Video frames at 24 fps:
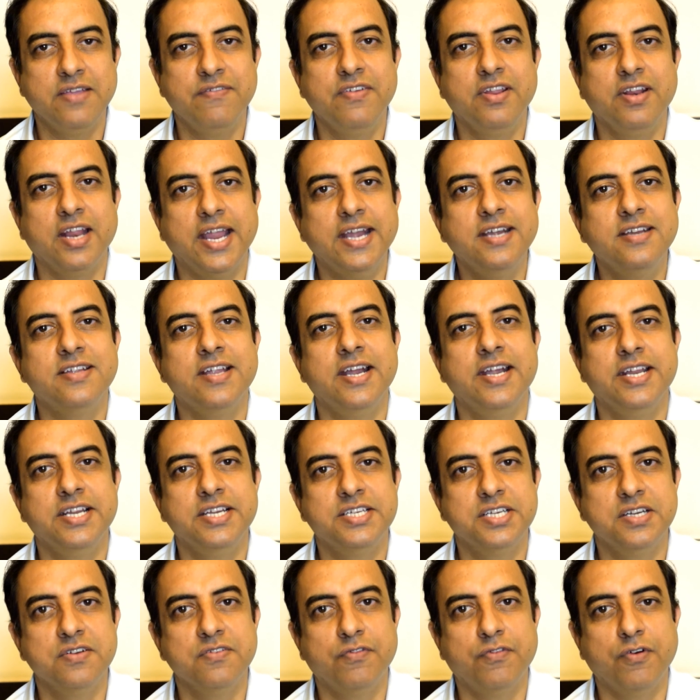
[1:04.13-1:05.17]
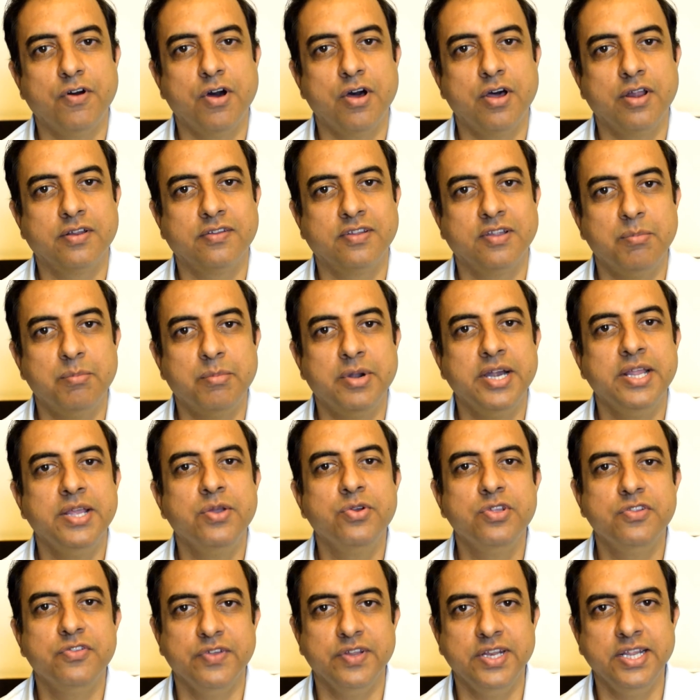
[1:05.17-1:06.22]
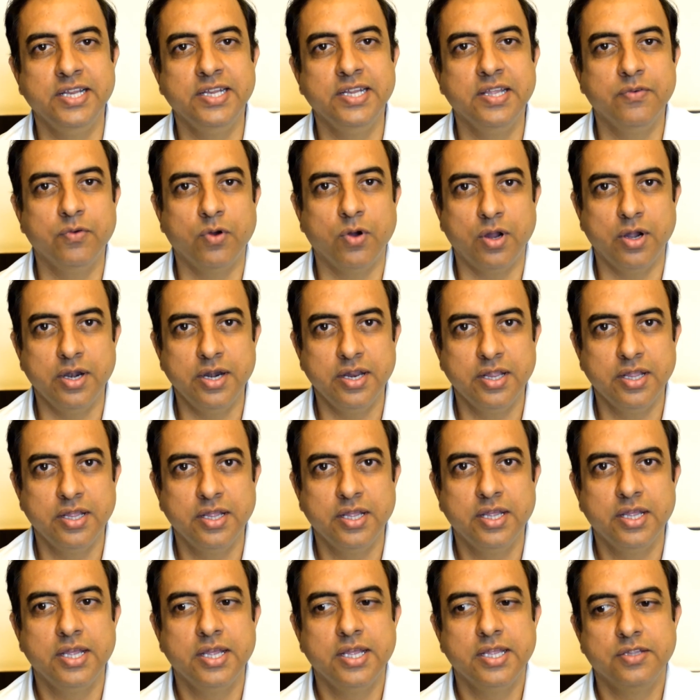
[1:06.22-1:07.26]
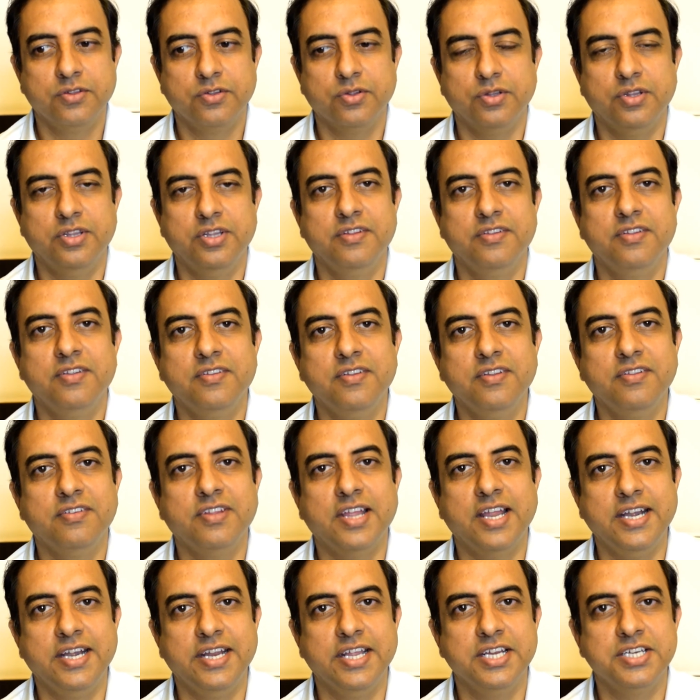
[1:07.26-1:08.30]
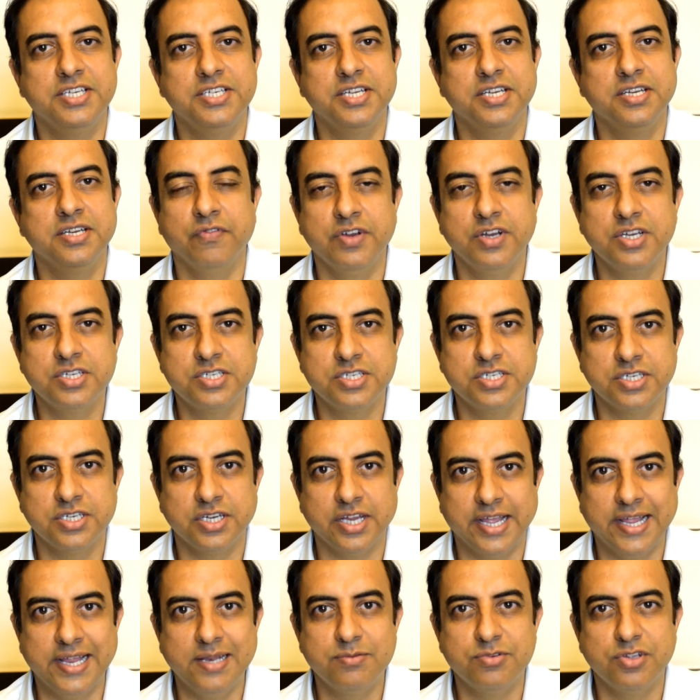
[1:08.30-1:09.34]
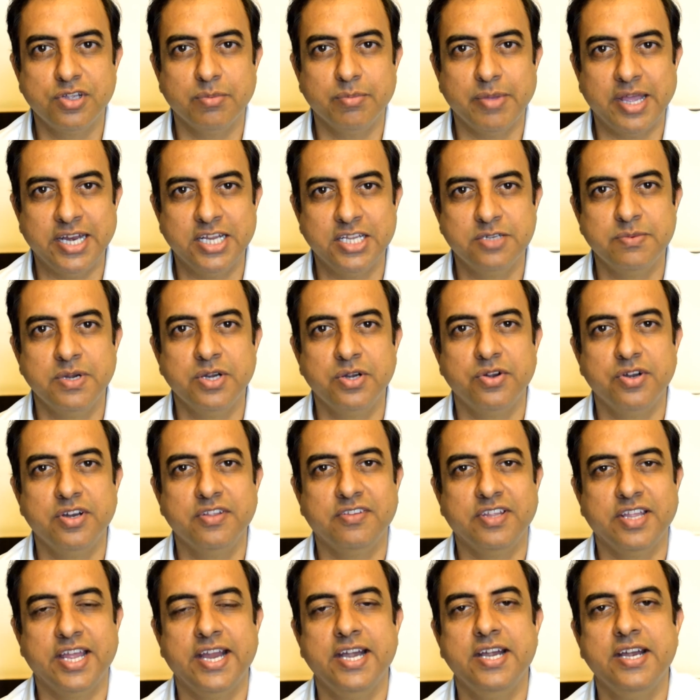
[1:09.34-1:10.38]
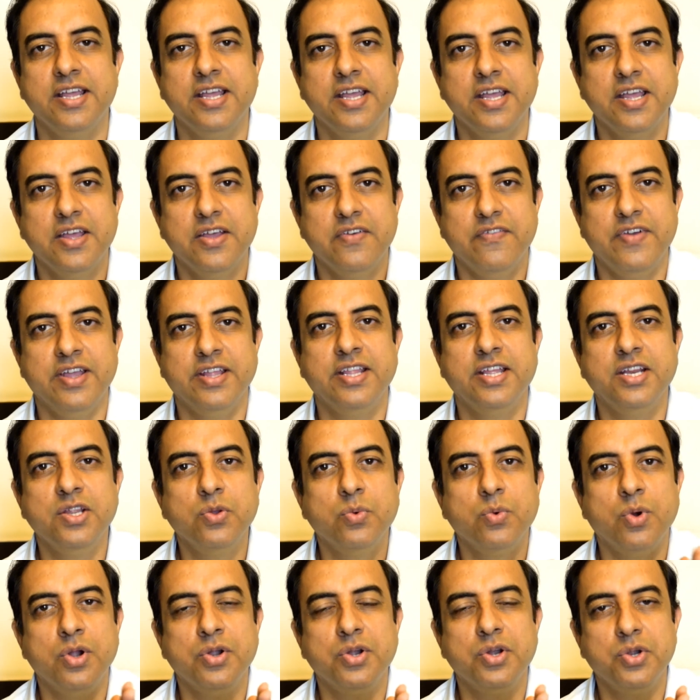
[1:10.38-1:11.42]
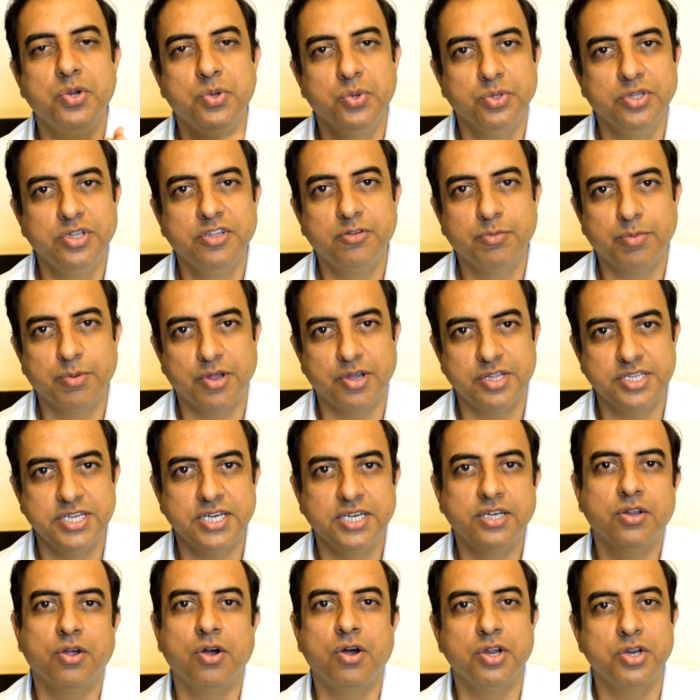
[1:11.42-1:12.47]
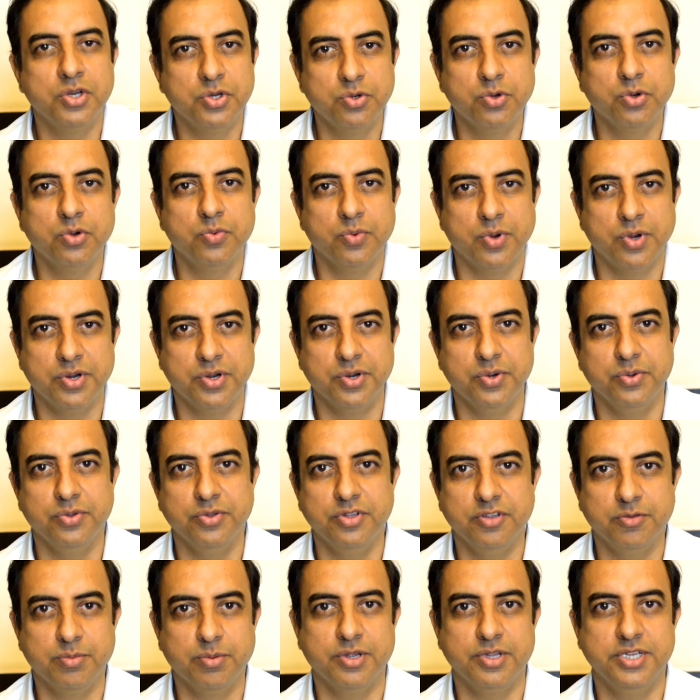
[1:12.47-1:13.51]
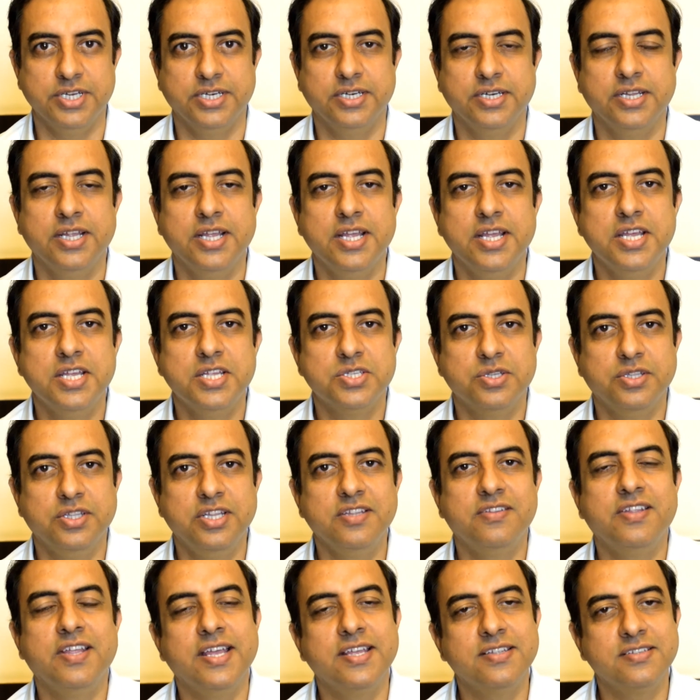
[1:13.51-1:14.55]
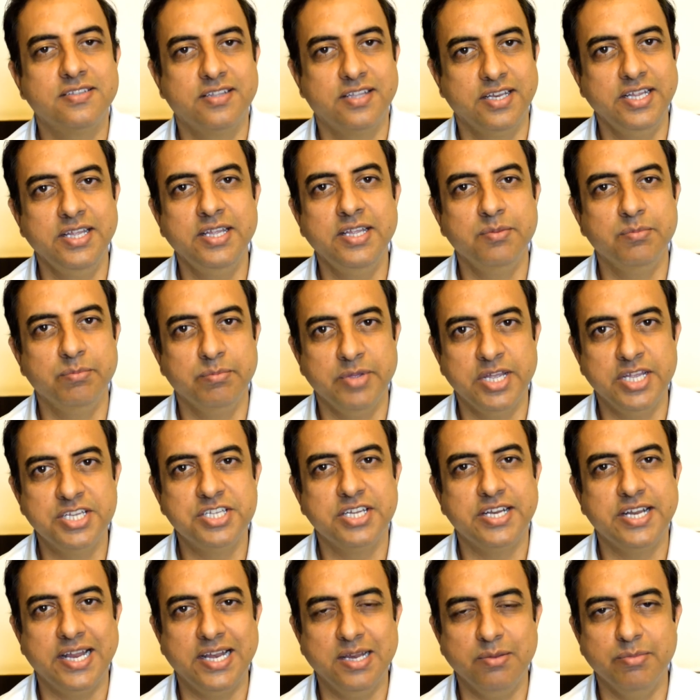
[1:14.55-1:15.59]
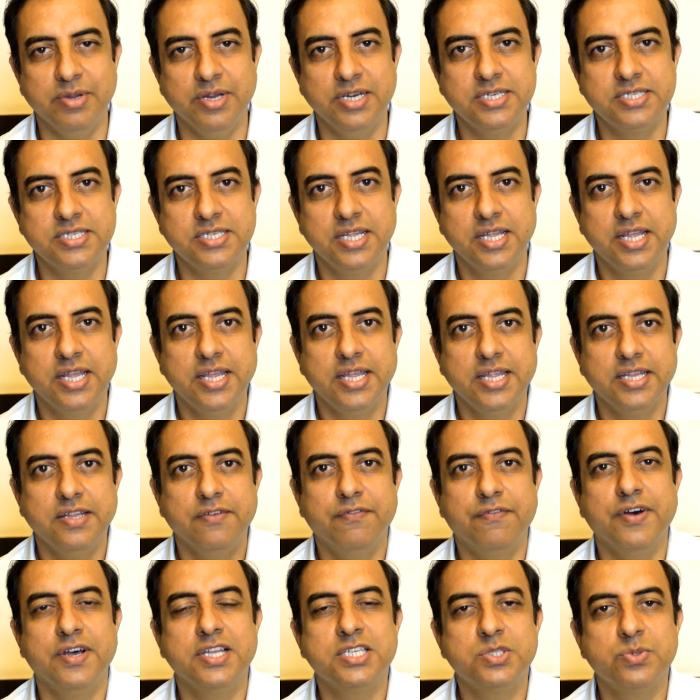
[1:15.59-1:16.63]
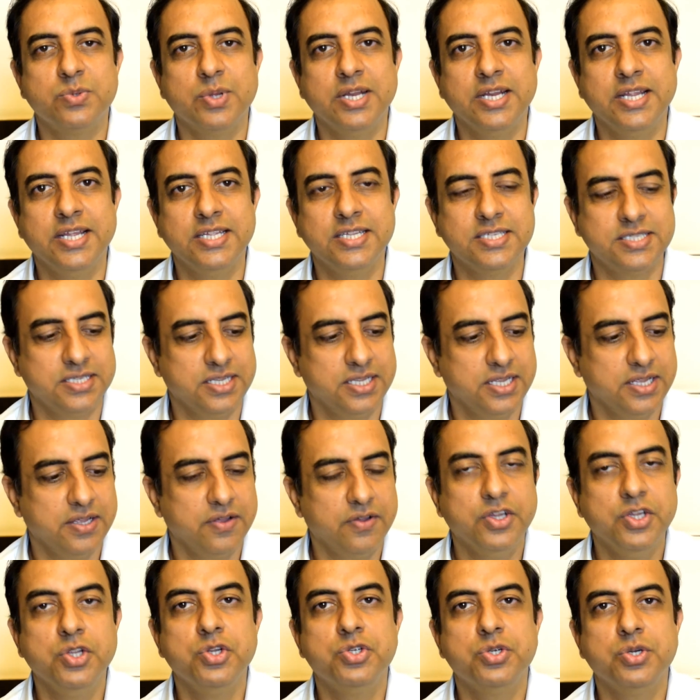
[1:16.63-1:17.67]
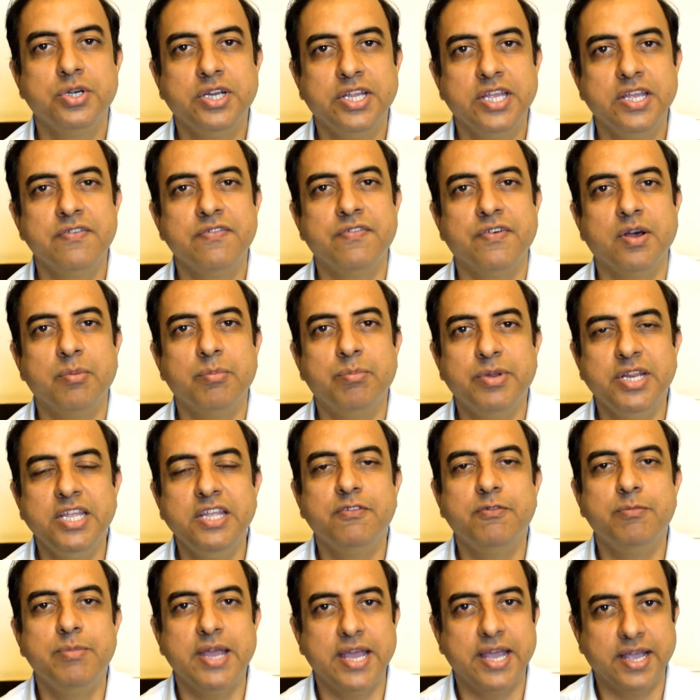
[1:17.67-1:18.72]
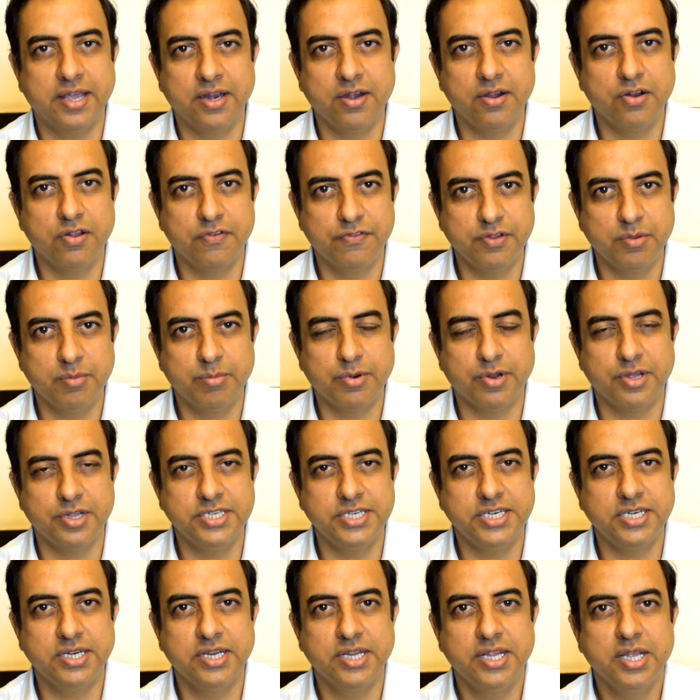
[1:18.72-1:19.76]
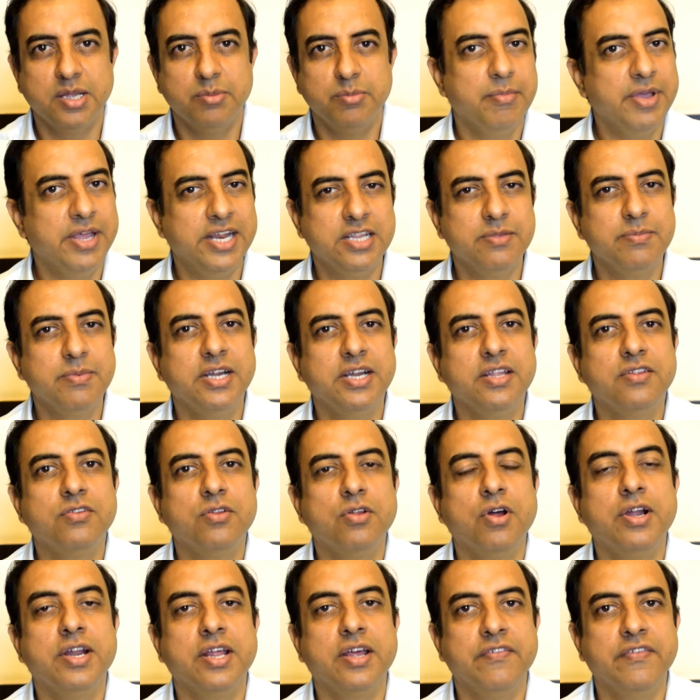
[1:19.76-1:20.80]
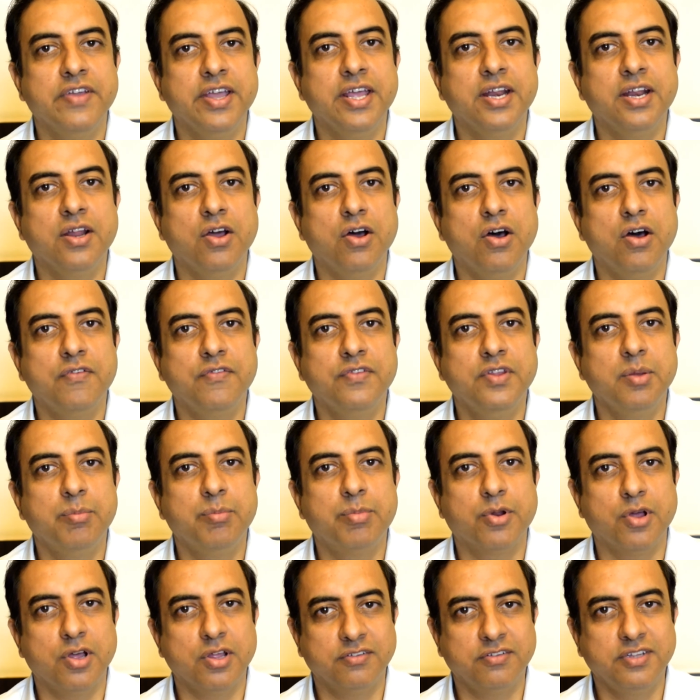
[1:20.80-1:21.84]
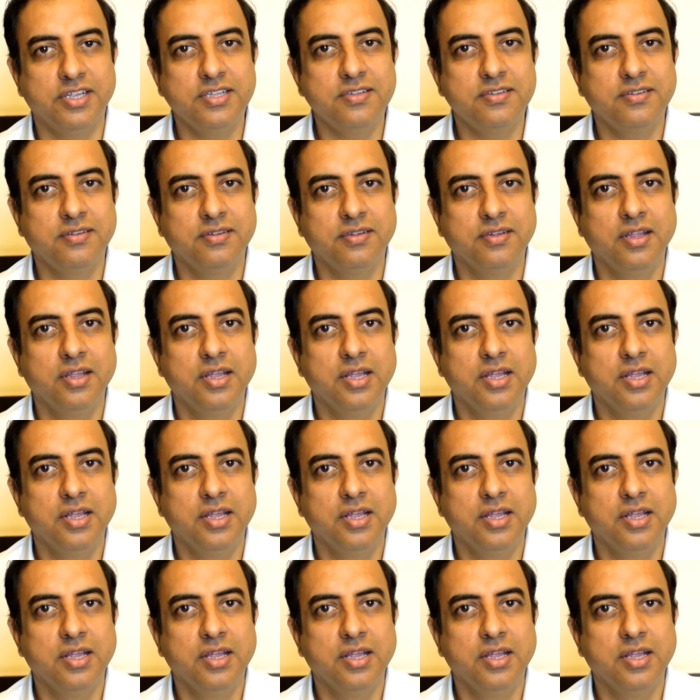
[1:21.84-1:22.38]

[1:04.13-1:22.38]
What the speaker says: we write citation for somebody who is winning the award. So this is the citation which helps your management to decide whether you want to do this project or you don't want to do this project. So this has three major elements. The first one is you should give a brief background of your project. Management is not aware of the process